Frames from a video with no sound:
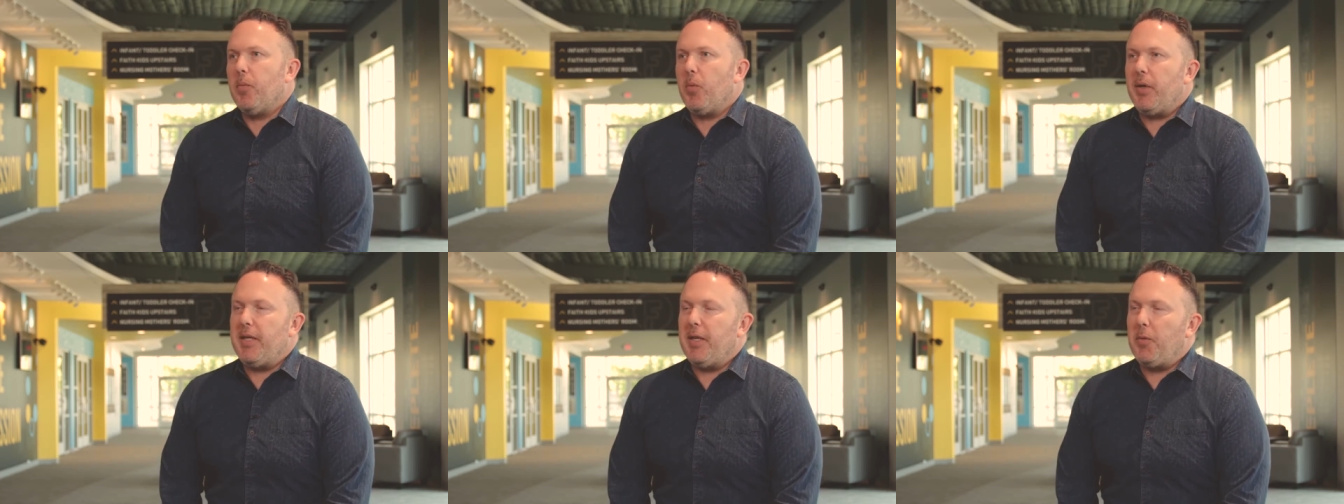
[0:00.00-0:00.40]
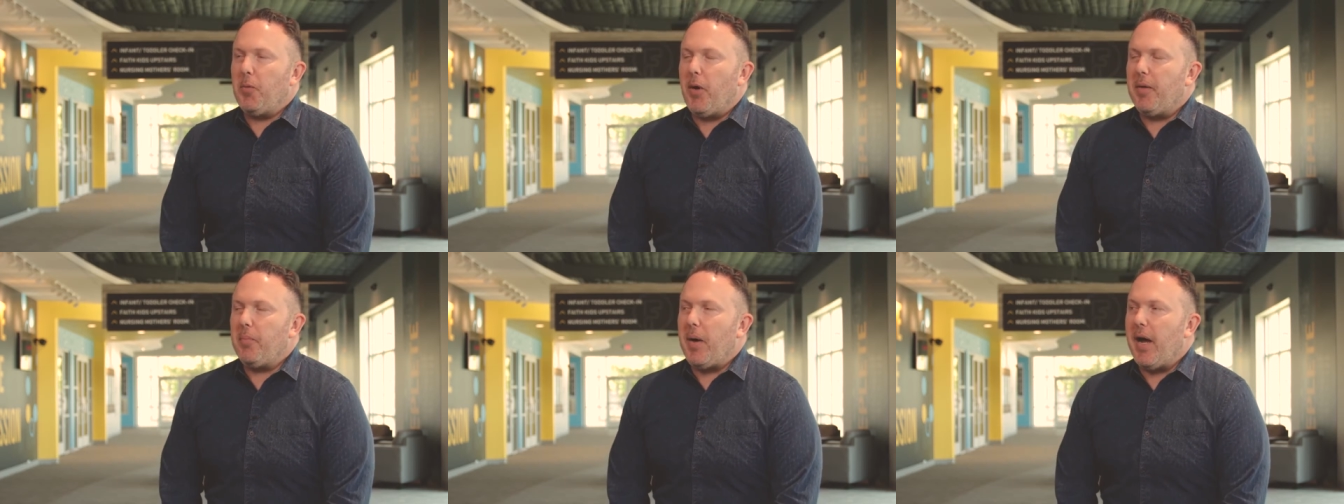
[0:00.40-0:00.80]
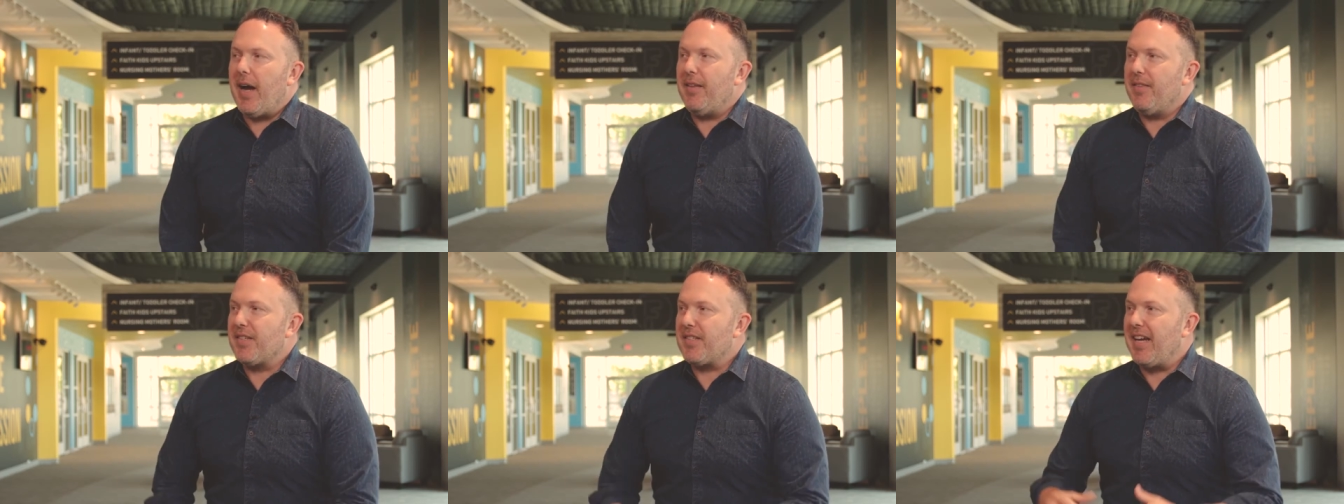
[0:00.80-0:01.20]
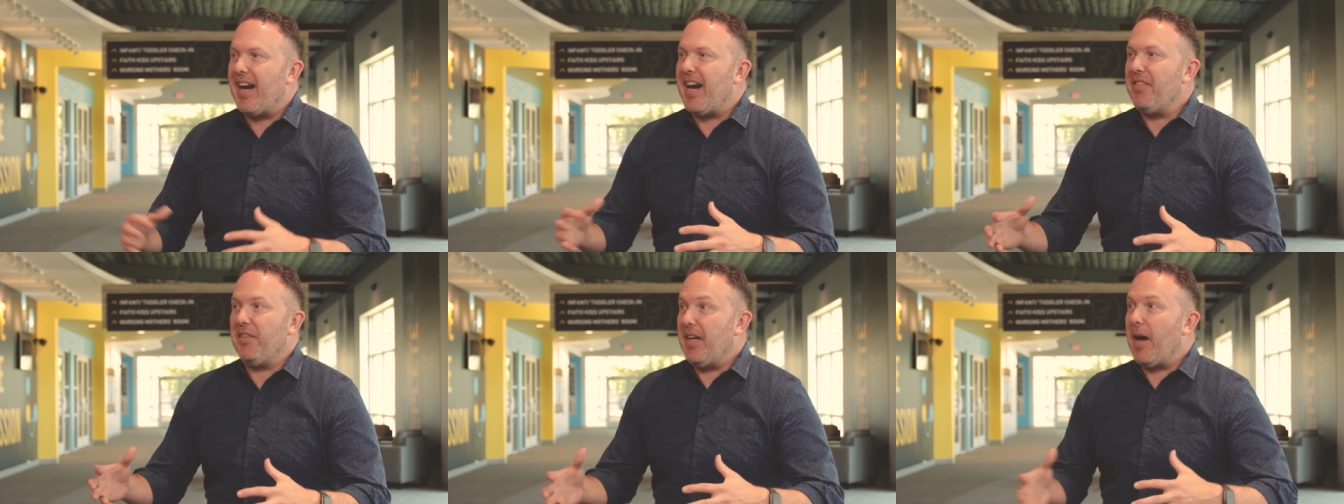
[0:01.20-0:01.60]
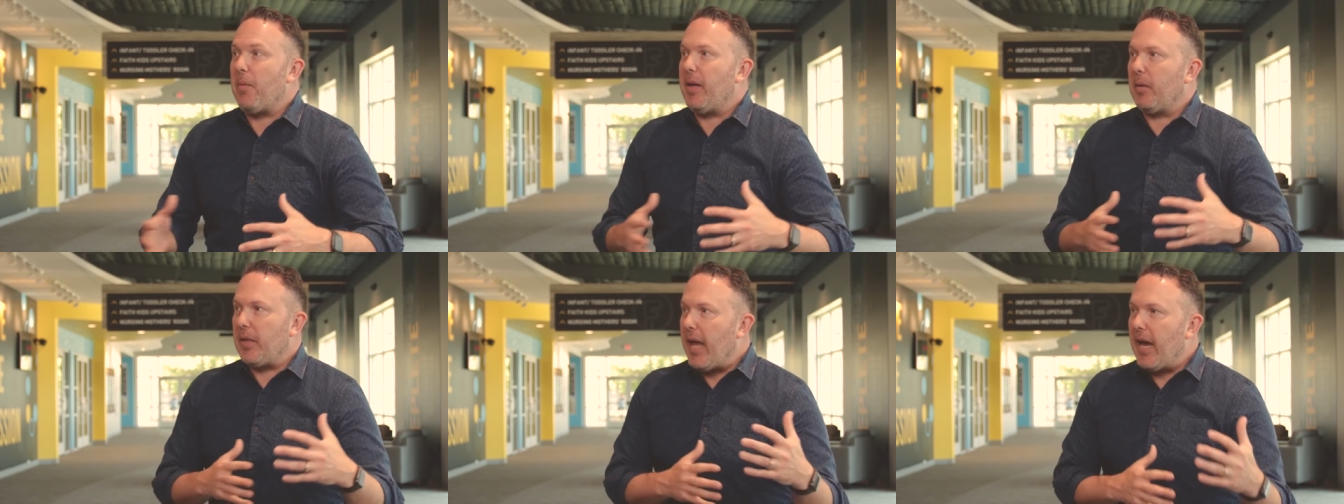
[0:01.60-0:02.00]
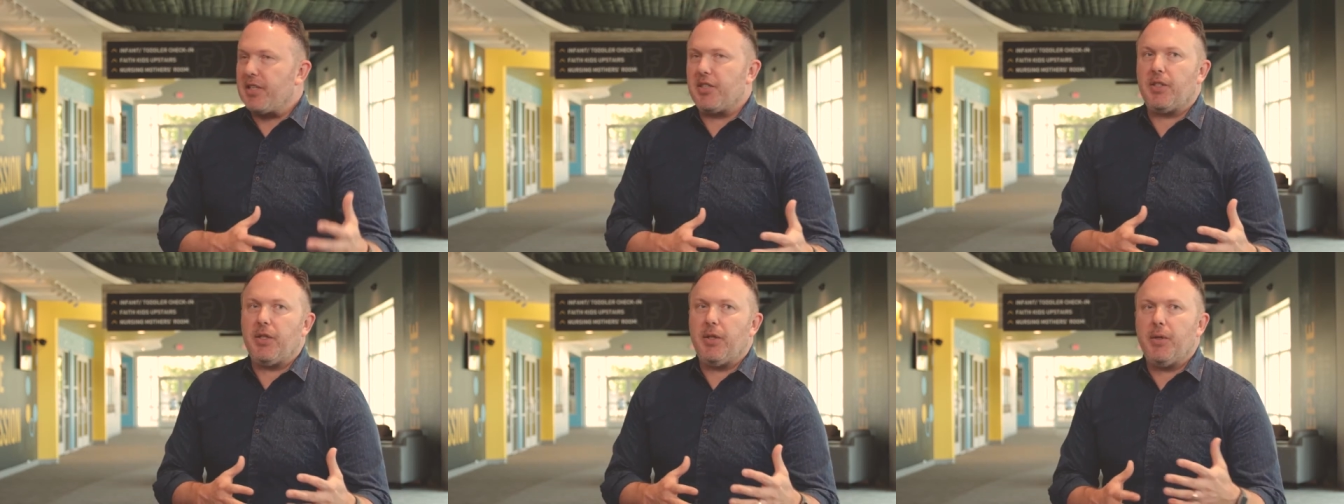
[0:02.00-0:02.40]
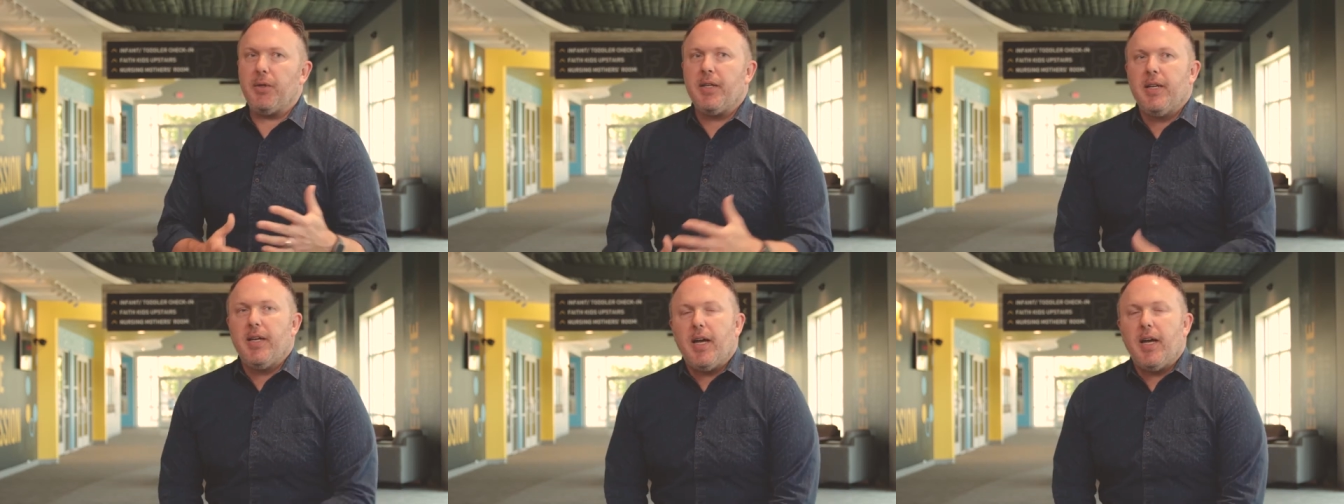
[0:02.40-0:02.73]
We didn't want pie in the sky and then not be able to execute.